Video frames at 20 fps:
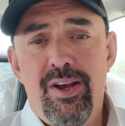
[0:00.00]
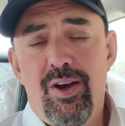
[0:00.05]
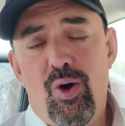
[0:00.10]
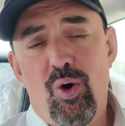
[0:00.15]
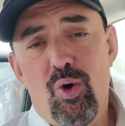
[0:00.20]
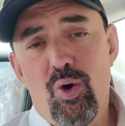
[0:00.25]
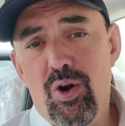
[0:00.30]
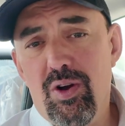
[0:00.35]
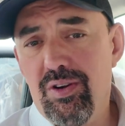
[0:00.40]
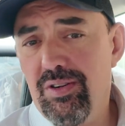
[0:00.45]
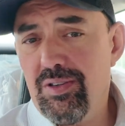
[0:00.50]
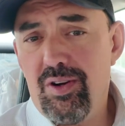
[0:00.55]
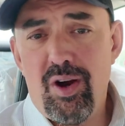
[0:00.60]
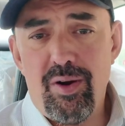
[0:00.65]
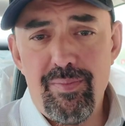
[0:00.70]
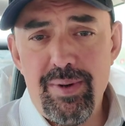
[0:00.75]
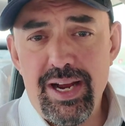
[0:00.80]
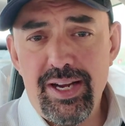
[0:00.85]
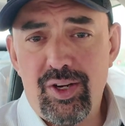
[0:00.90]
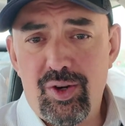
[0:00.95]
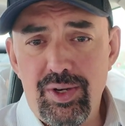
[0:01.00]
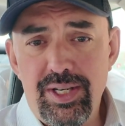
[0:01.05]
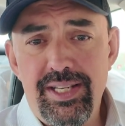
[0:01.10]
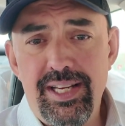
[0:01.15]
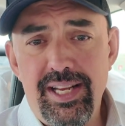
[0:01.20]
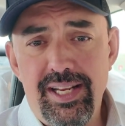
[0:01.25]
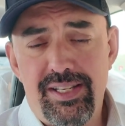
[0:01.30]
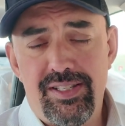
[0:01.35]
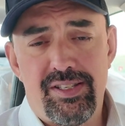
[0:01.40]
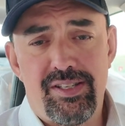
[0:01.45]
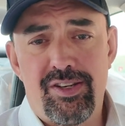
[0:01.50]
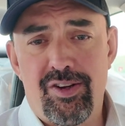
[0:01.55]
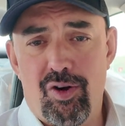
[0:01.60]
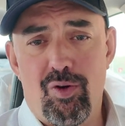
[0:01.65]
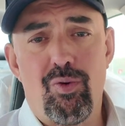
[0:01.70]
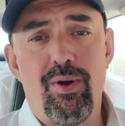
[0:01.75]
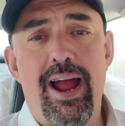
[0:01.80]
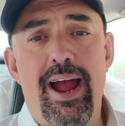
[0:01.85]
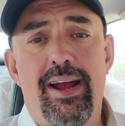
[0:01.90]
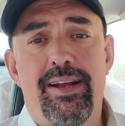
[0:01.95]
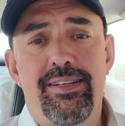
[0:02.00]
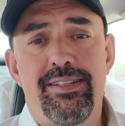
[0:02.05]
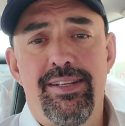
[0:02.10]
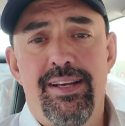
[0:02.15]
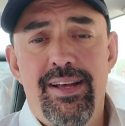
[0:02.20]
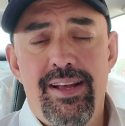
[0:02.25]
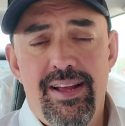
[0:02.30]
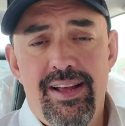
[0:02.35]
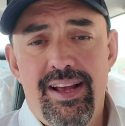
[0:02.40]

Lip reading: Or are my critiques correct?